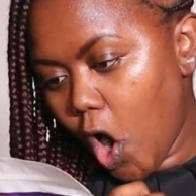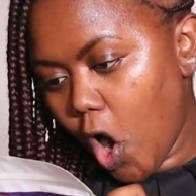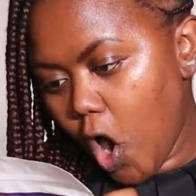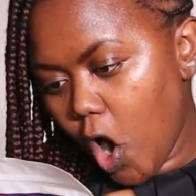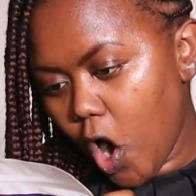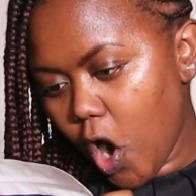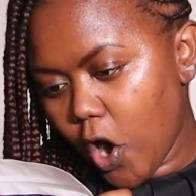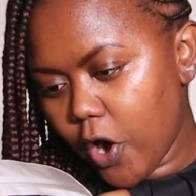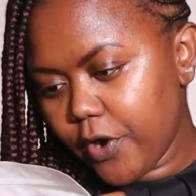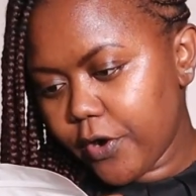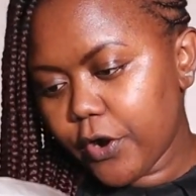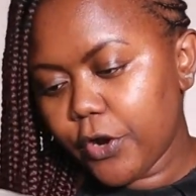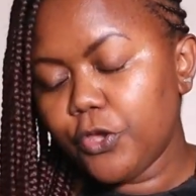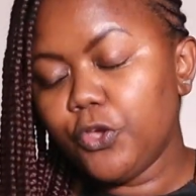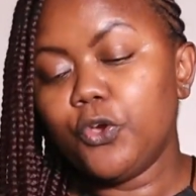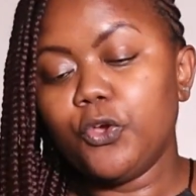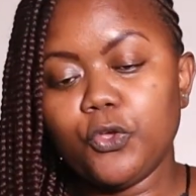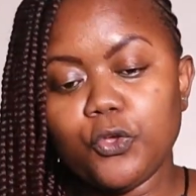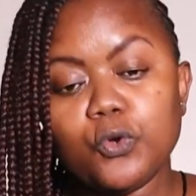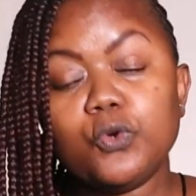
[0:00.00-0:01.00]
or
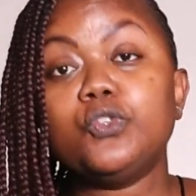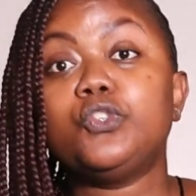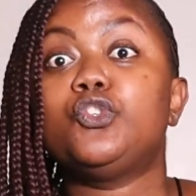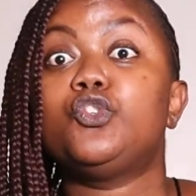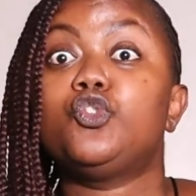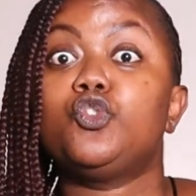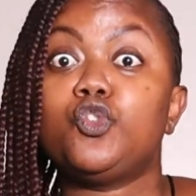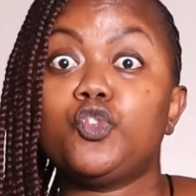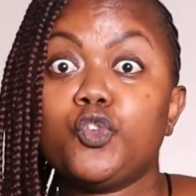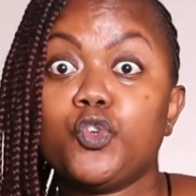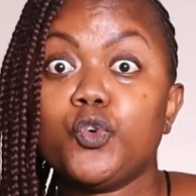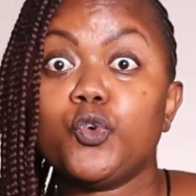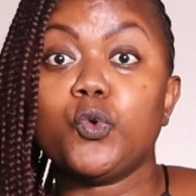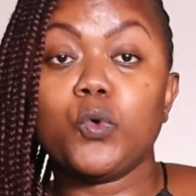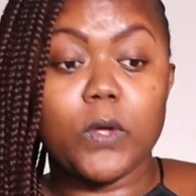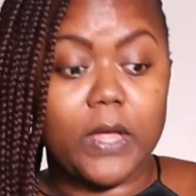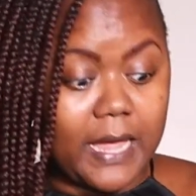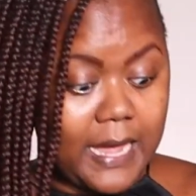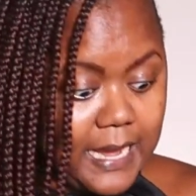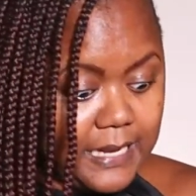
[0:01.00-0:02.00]
you use two
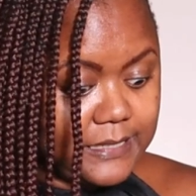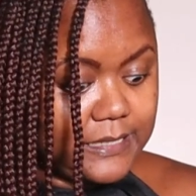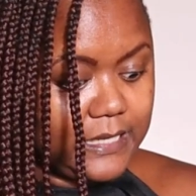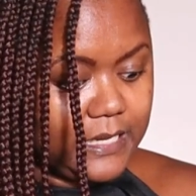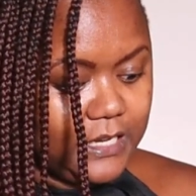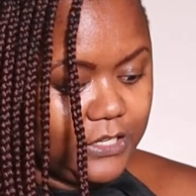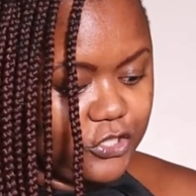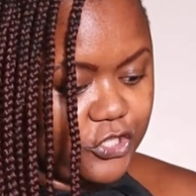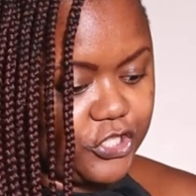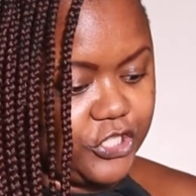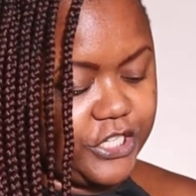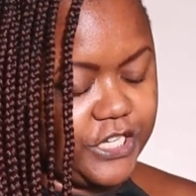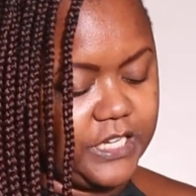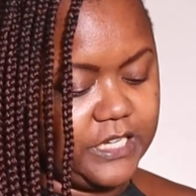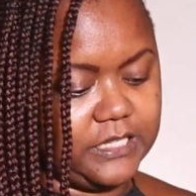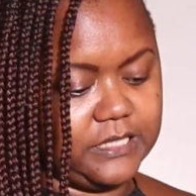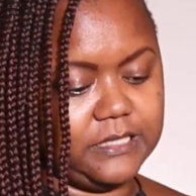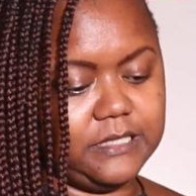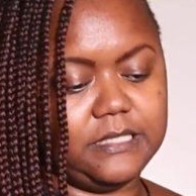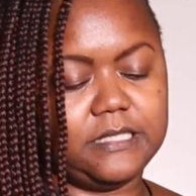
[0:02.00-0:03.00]
8-inch
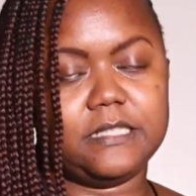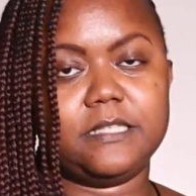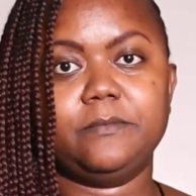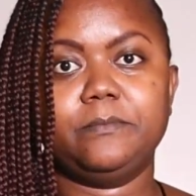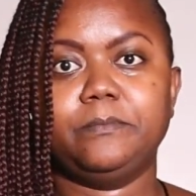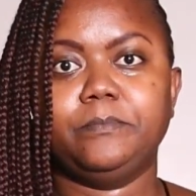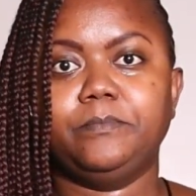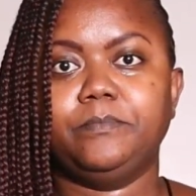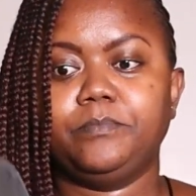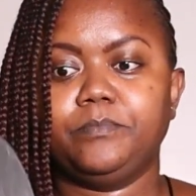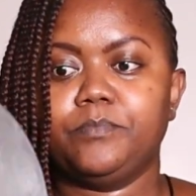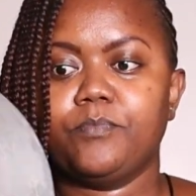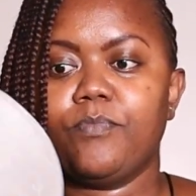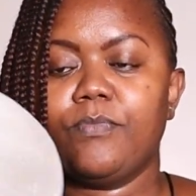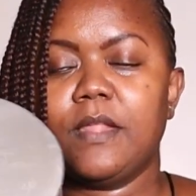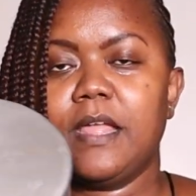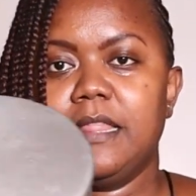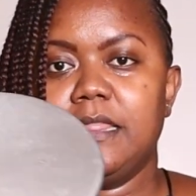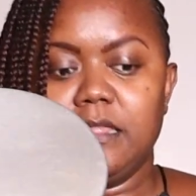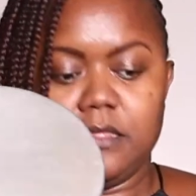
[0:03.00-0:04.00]
tins.
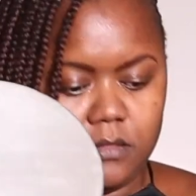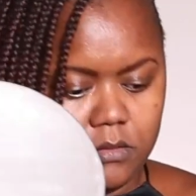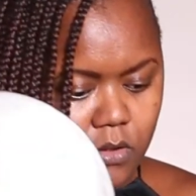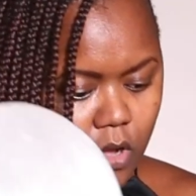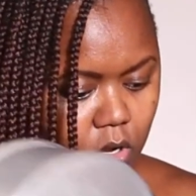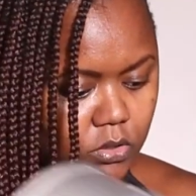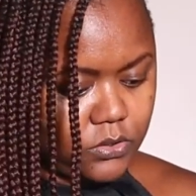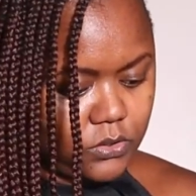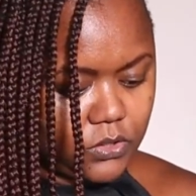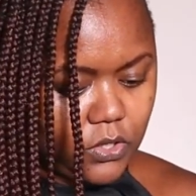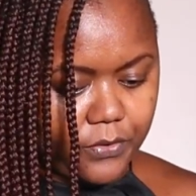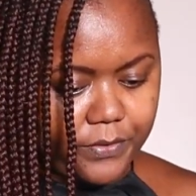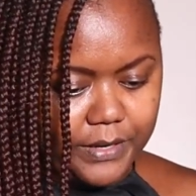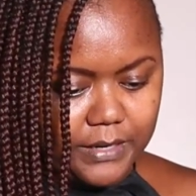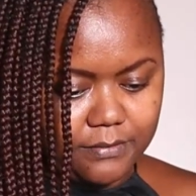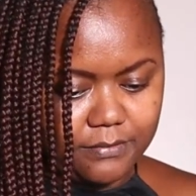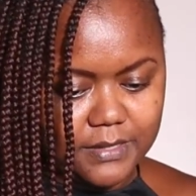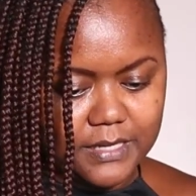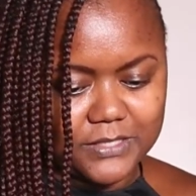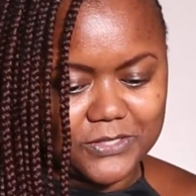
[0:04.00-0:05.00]
Oh,
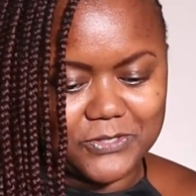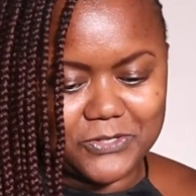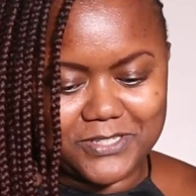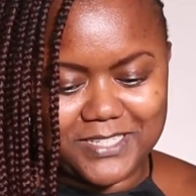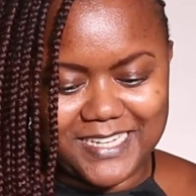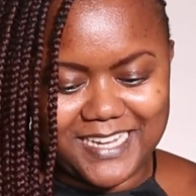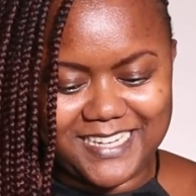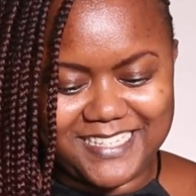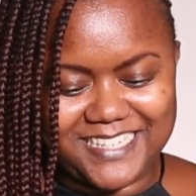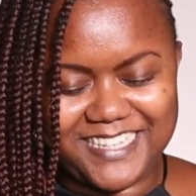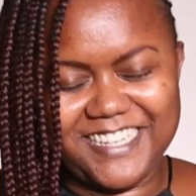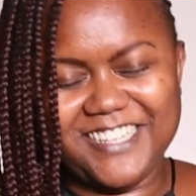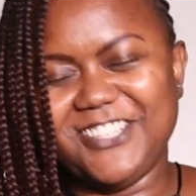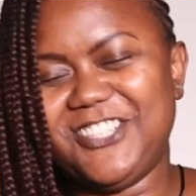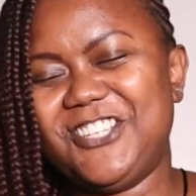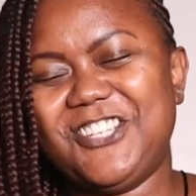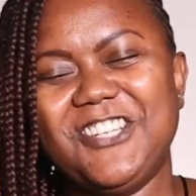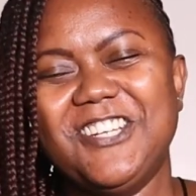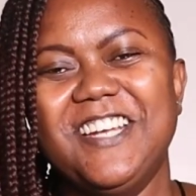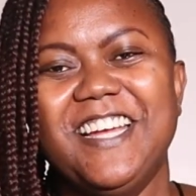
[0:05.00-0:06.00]
sorry, that's not
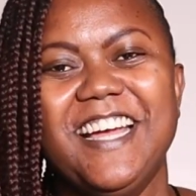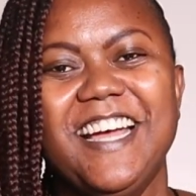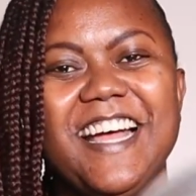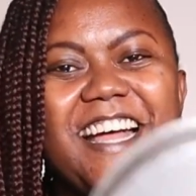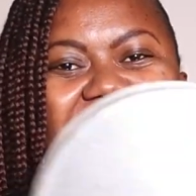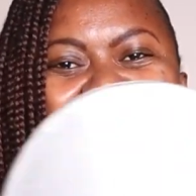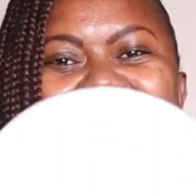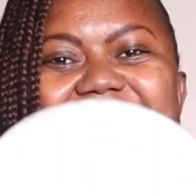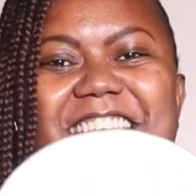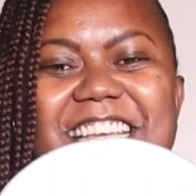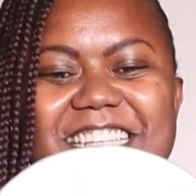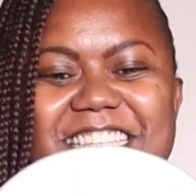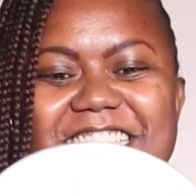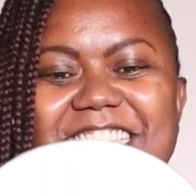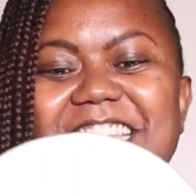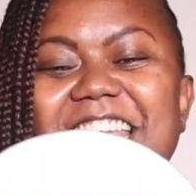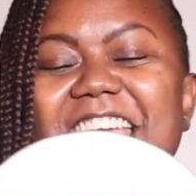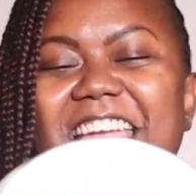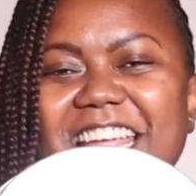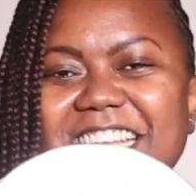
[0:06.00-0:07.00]
8-inch.
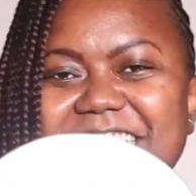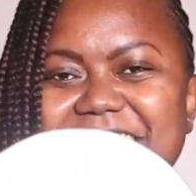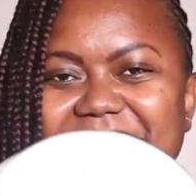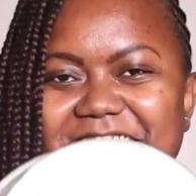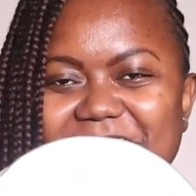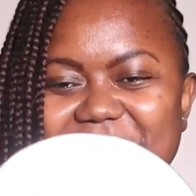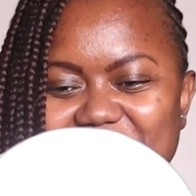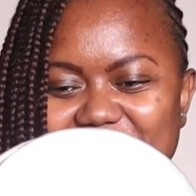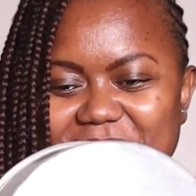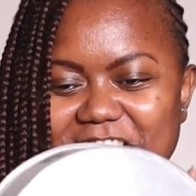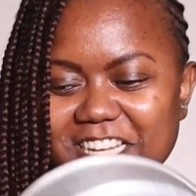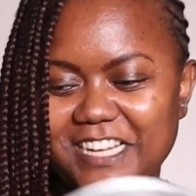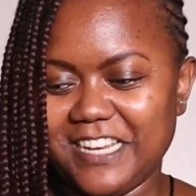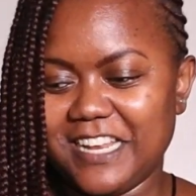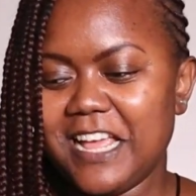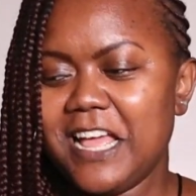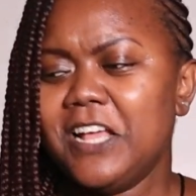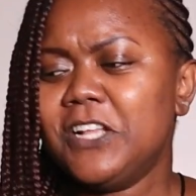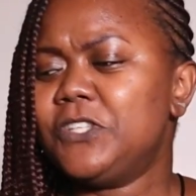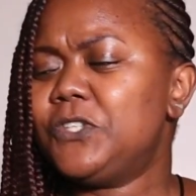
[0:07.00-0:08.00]
This 8-inch
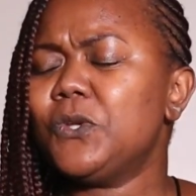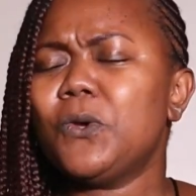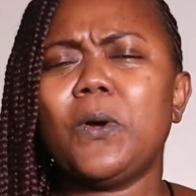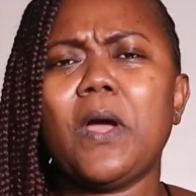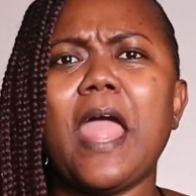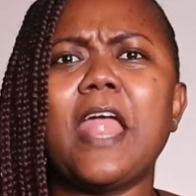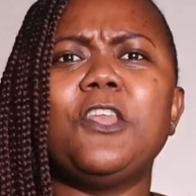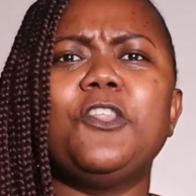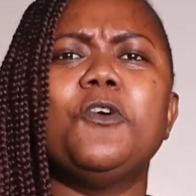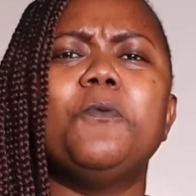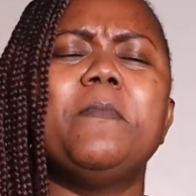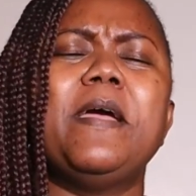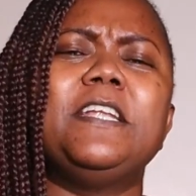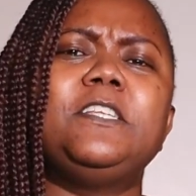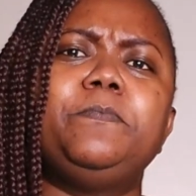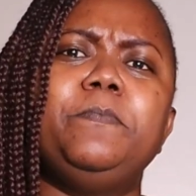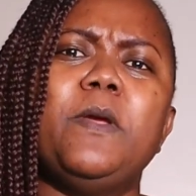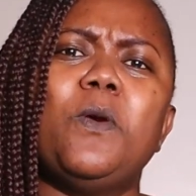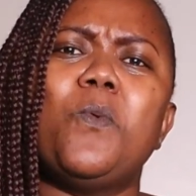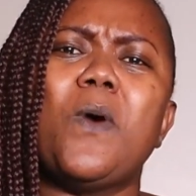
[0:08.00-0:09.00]
tin. So, and you
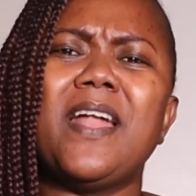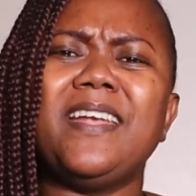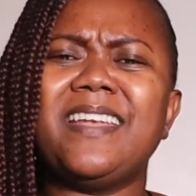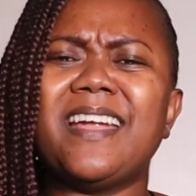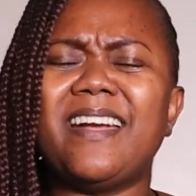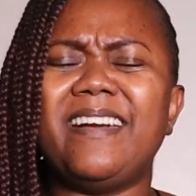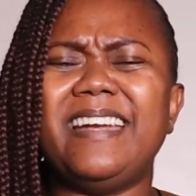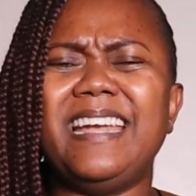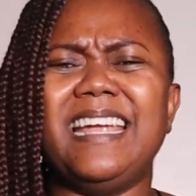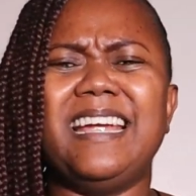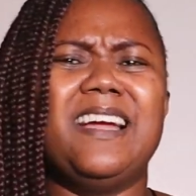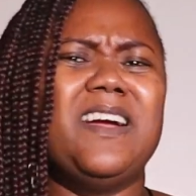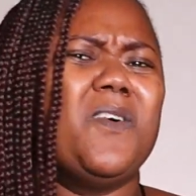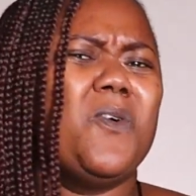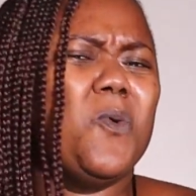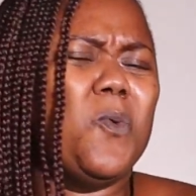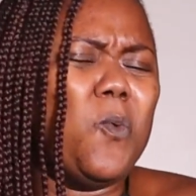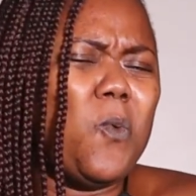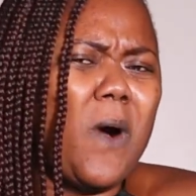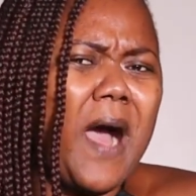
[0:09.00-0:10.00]
might be wondering
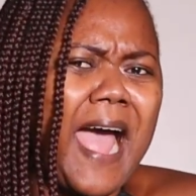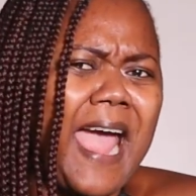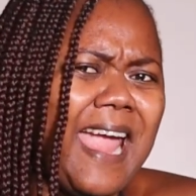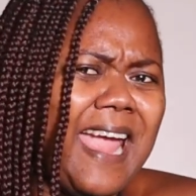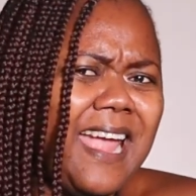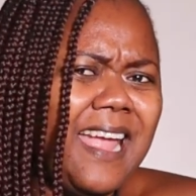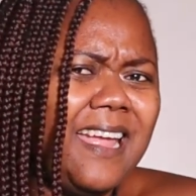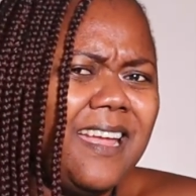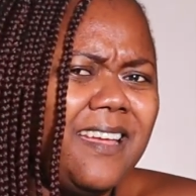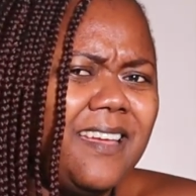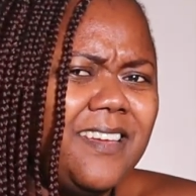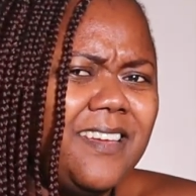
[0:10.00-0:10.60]
why